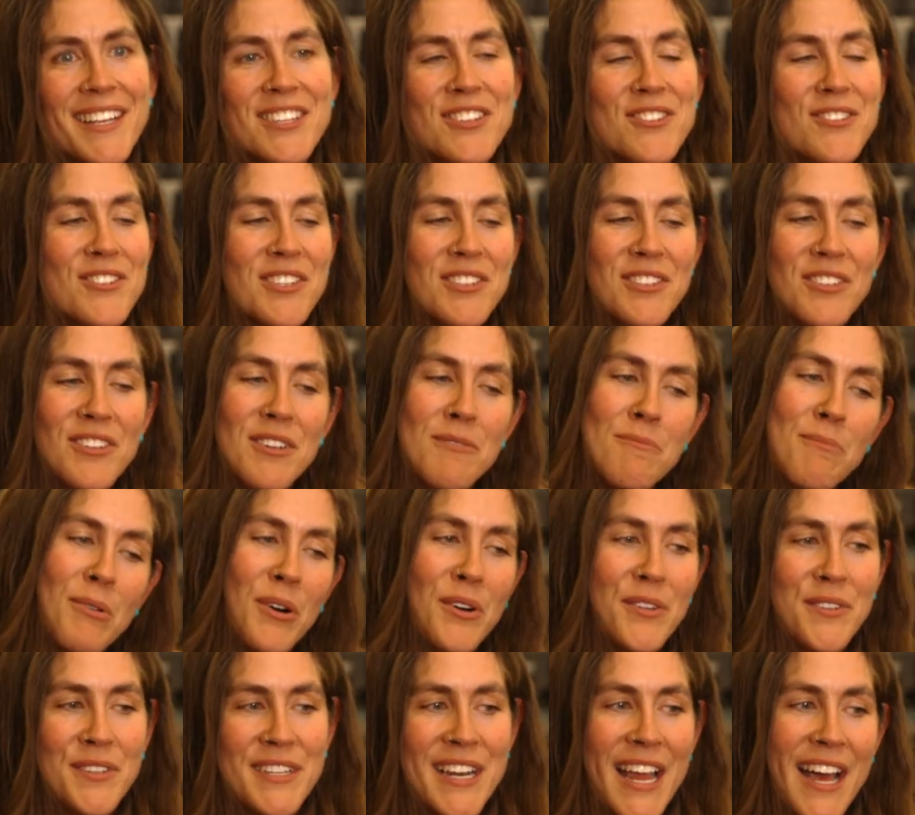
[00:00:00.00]
They're just good
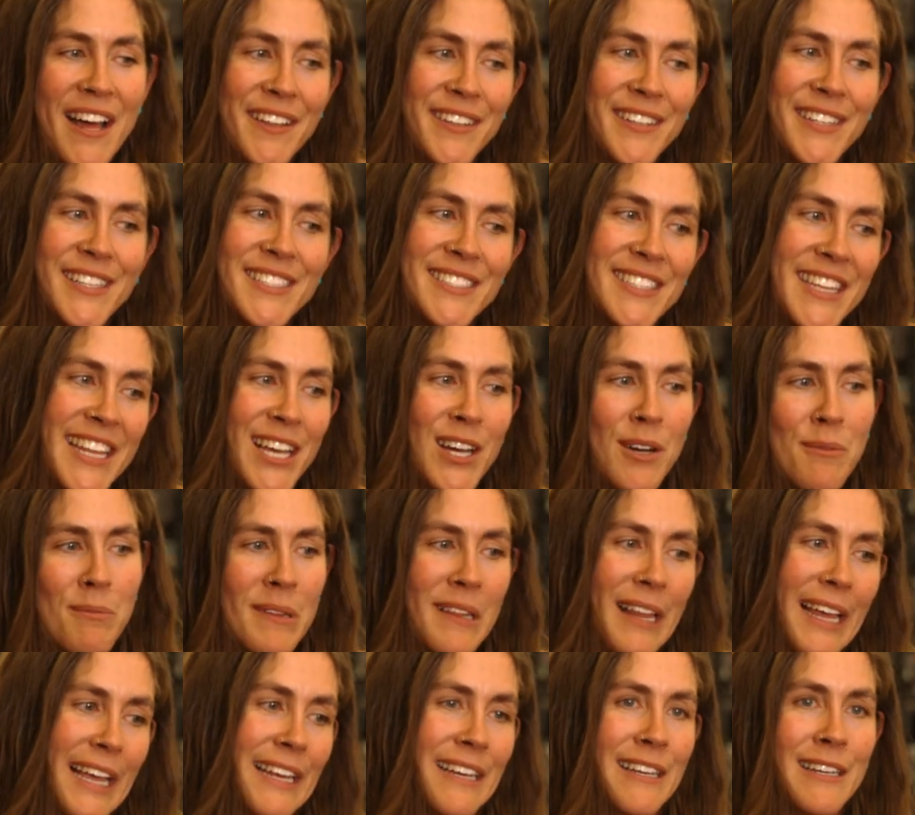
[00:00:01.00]
personalities and they
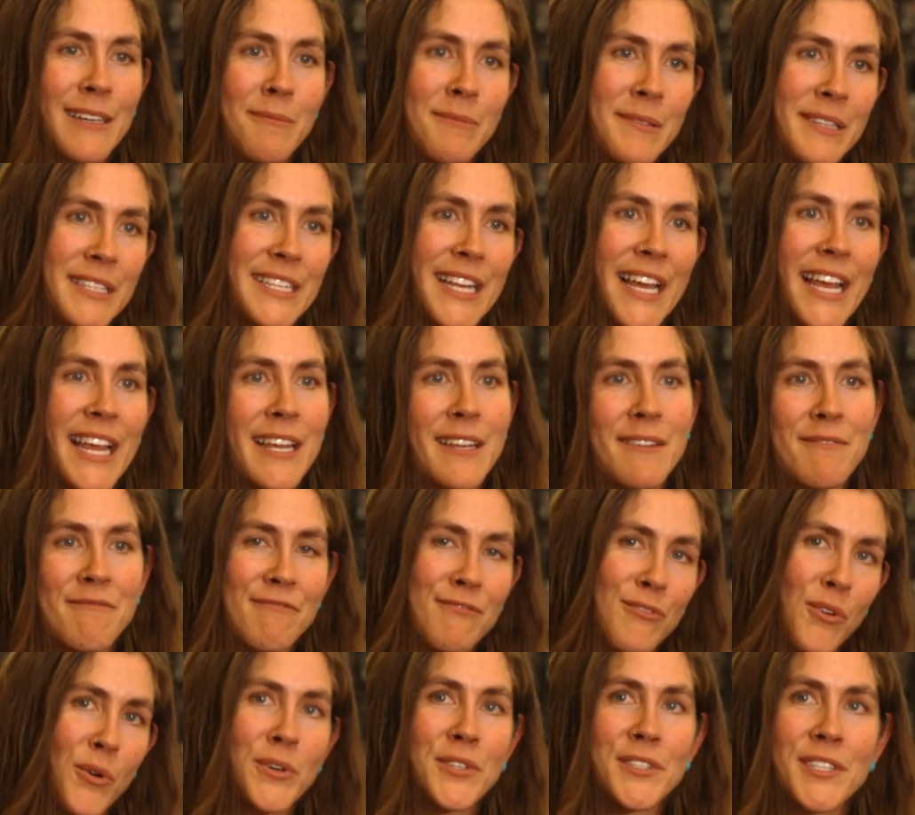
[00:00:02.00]
help lighten up the day
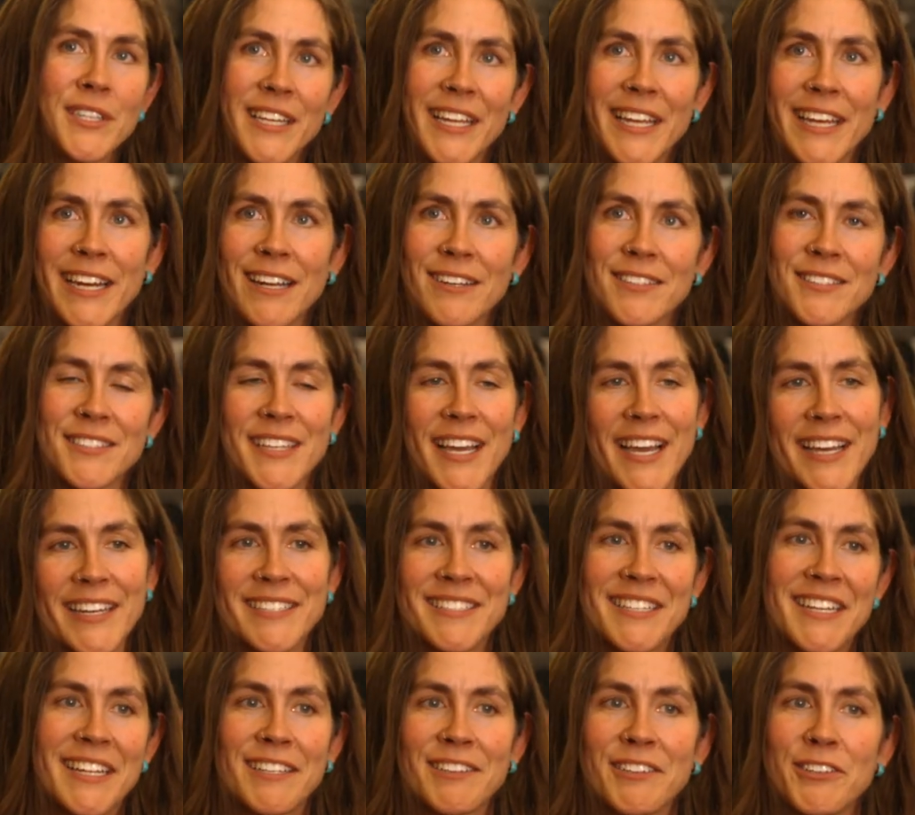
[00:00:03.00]
and force you to get outside
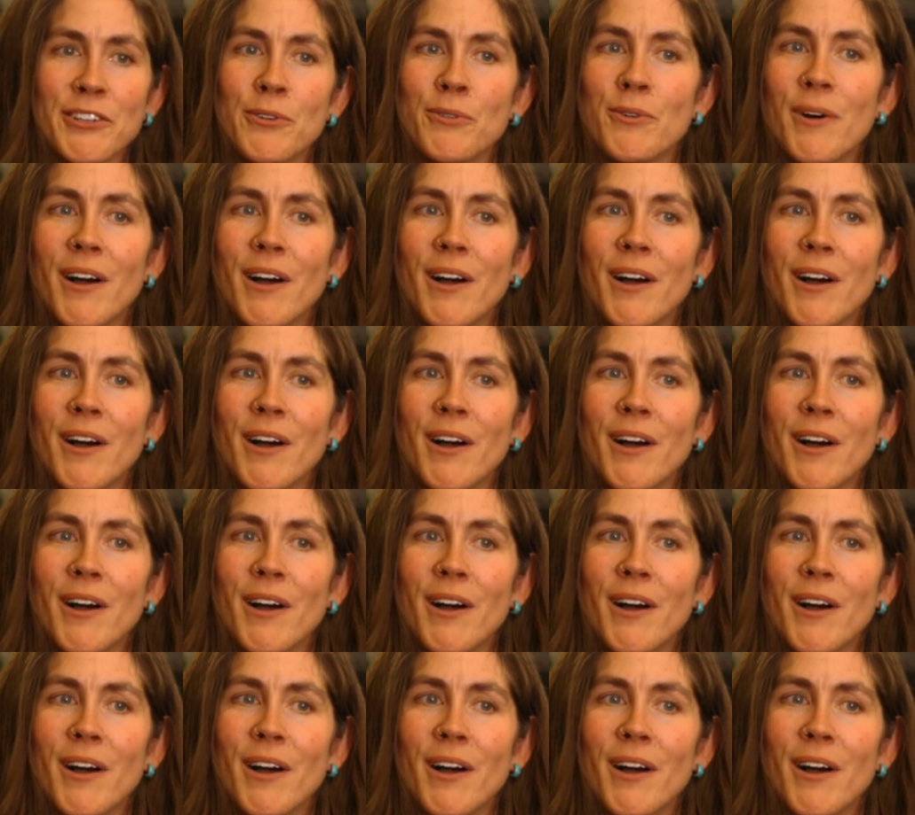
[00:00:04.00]
and take little